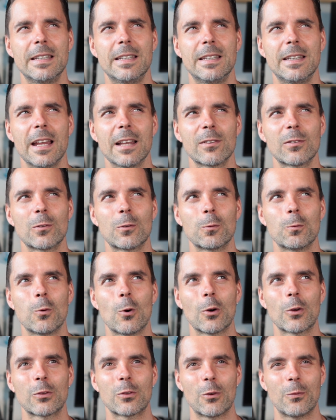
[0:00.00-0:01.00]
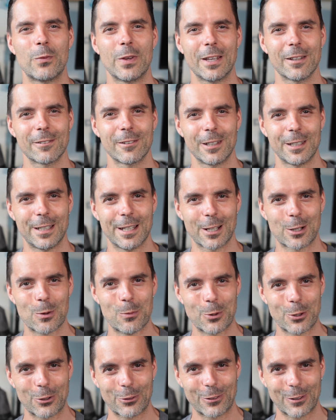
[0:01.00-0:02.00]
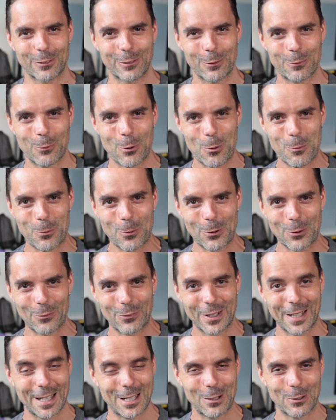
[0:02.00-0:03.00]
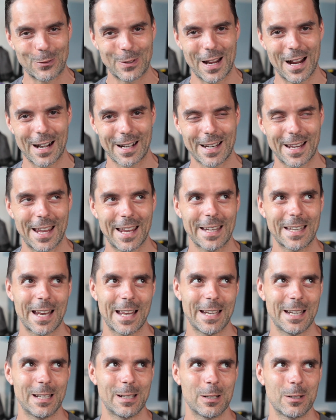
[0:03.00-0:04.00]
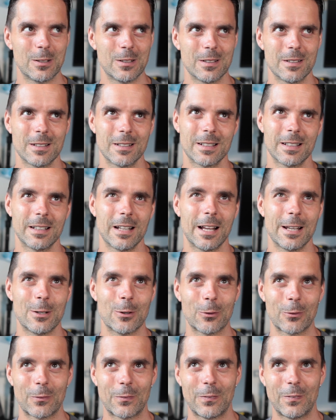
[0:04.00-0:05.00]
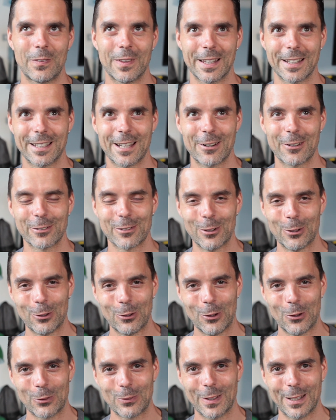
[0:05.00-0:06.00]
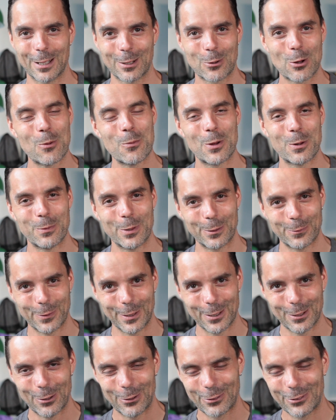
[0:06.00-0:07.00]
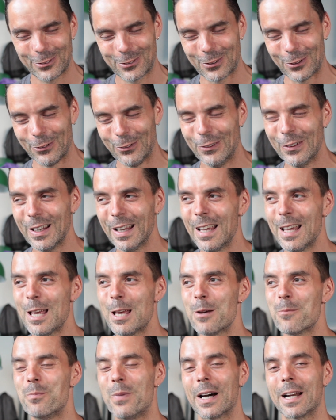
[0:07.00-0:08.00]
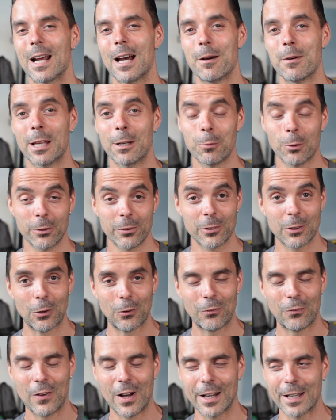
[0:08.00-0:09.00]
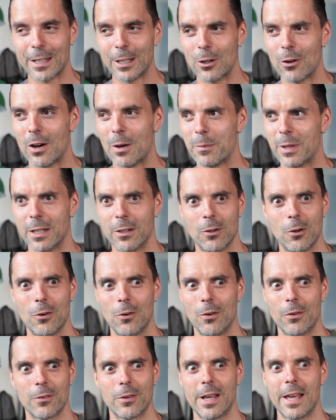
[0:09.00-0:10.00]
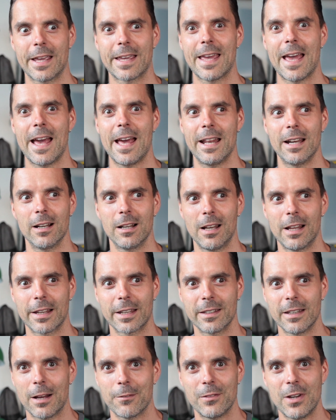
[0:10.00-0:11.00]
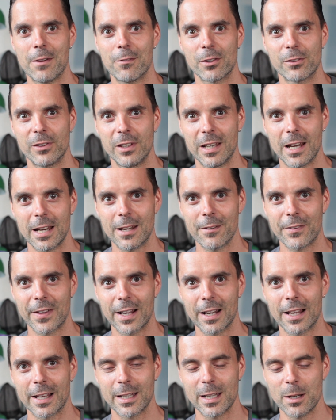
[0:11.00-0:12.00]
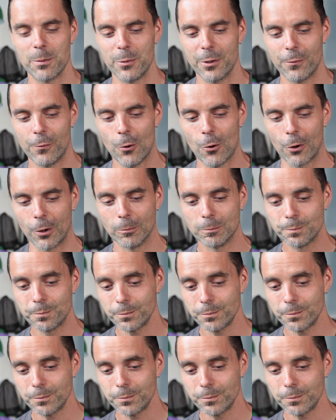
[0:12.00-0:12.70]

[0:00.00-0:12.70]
This was obviously the Commodore 64 port of it and not the arcade, and I don't think there's a lot in common between those two, but it was still fun, you know. I mean, again, like, I've never seen anything like that before,